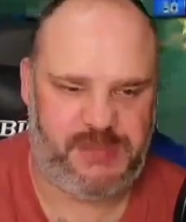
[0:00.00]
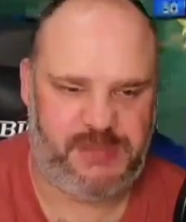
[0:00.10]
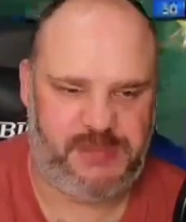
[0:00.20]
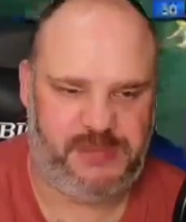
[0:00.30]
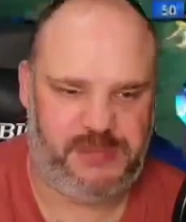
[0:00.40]
is
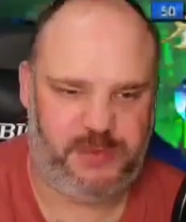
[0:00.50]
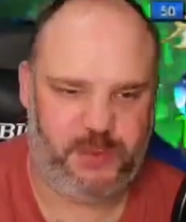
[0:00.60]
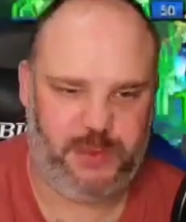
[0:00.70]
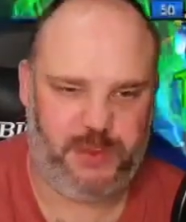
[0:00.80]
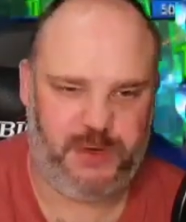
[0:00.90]
the
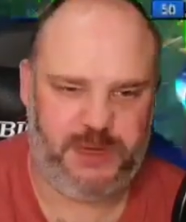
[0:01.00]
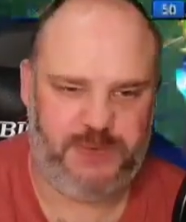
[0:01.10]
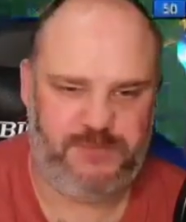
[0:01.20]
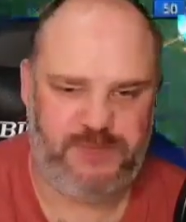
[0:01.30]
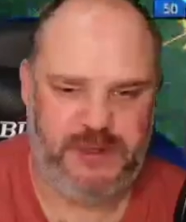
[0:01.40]
way we want it.
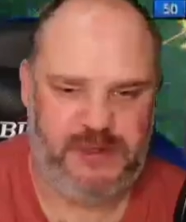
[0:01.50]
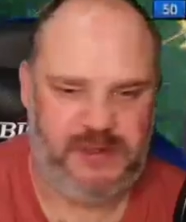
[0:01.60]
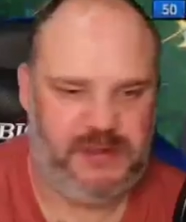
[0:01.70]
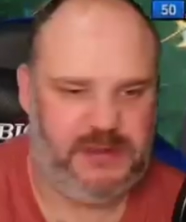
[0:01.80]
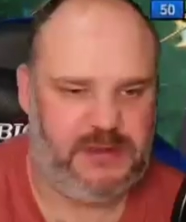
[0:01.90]

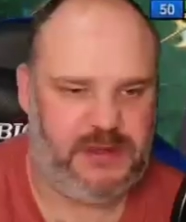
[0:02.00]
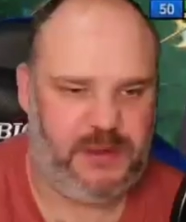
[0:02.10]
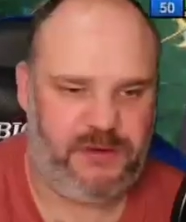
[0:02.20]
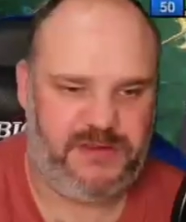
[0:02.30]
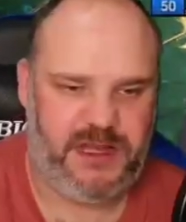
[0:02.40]

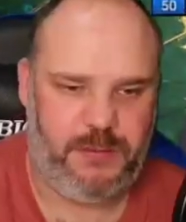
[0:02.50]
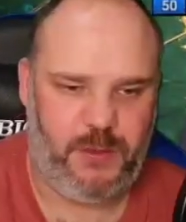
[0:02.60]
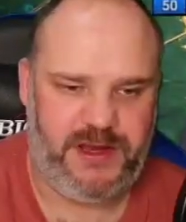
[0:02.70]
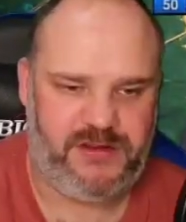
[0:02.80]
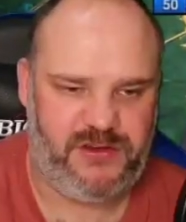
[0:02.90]
Killed off a
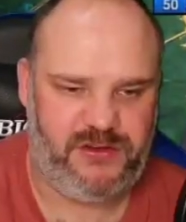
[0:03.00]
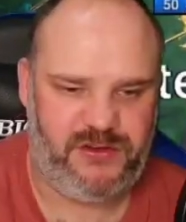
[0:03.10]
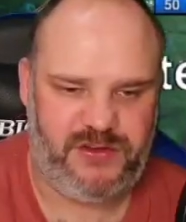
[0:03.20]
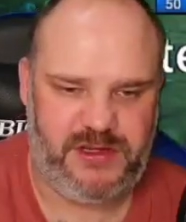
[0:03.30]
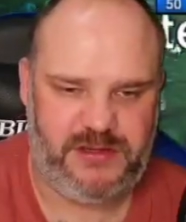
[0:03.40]
couple, actually, I
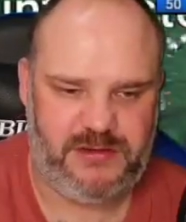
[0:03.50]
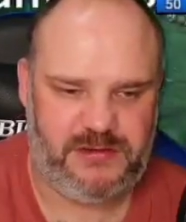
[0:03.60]
should say.